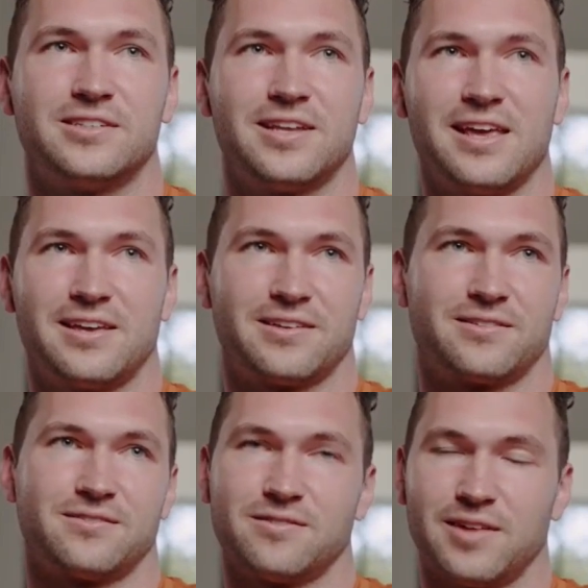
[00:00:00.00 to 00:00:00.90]
to take
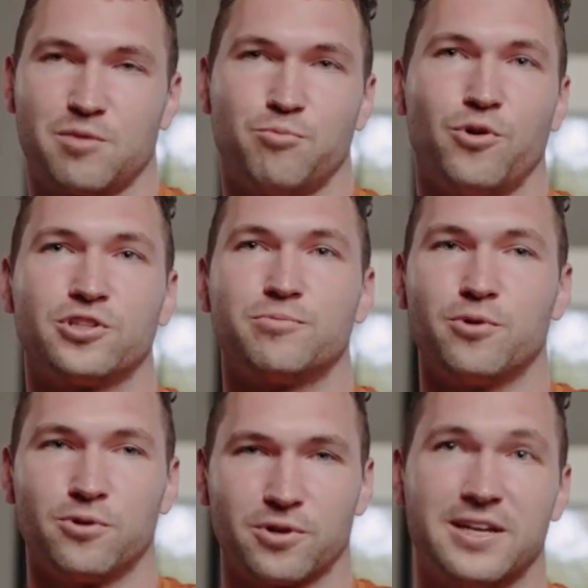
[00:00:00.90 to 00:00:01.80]
like
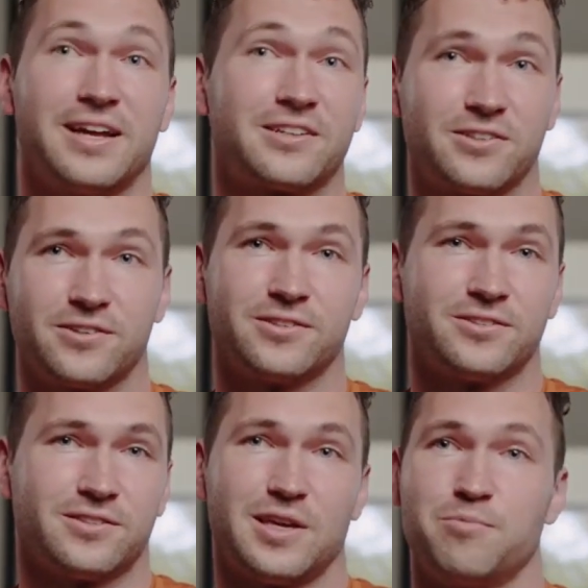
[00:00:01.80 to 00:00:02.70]
multiple
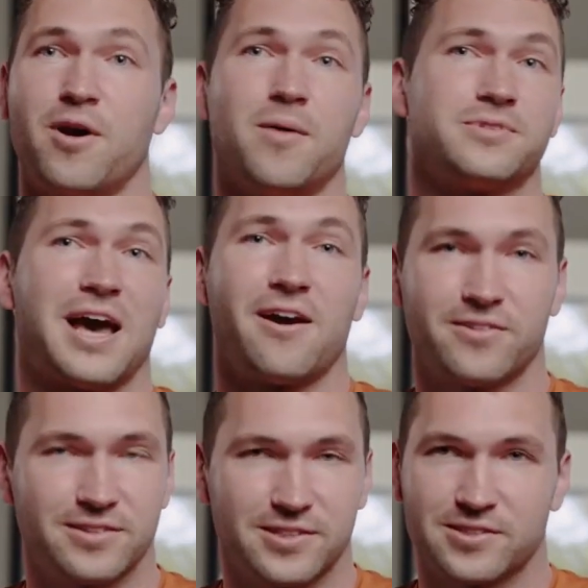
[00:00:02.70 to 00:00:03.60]
connectors and pumps out
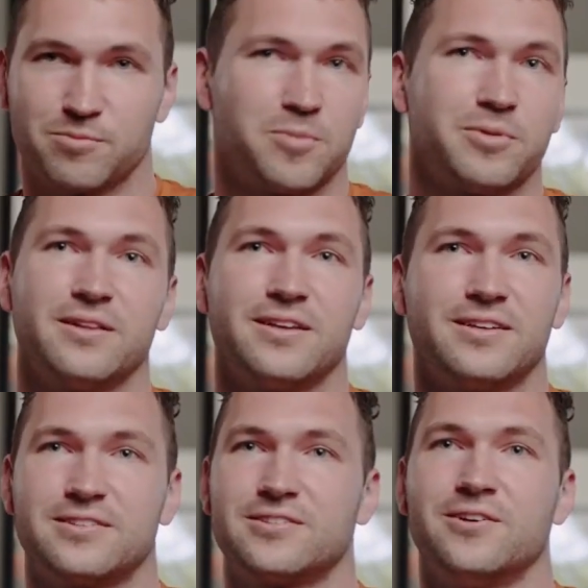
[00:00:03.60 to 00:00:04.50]
of the system completely.
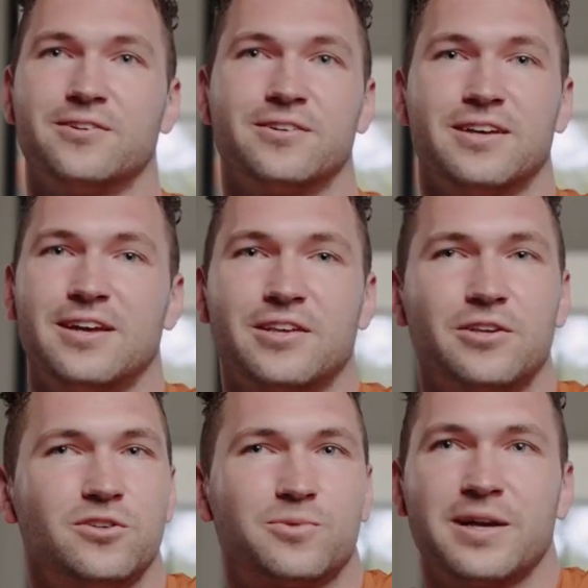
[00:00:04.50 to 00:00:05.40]
So
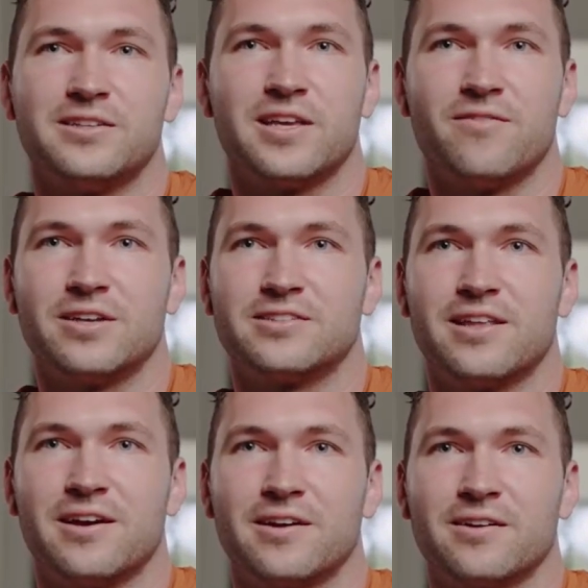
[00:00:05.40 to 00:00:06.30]
huge weight savings
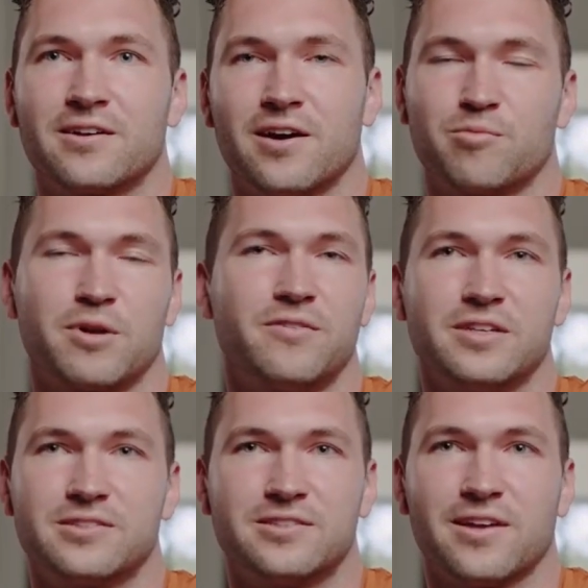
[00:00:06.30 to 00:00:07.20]
there on a
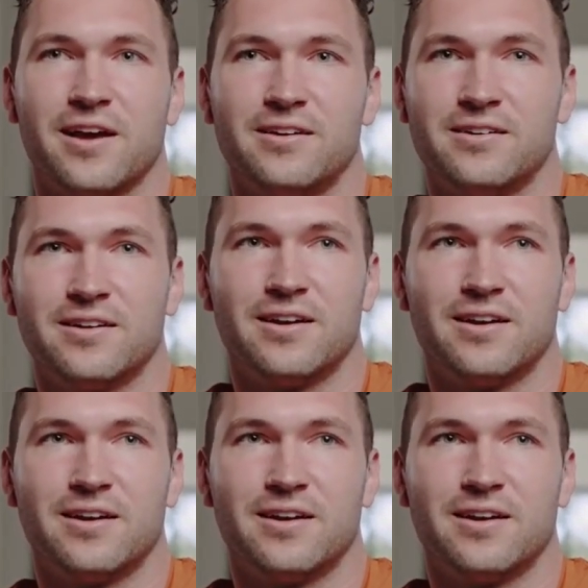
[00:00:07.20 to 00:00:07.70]
previous design.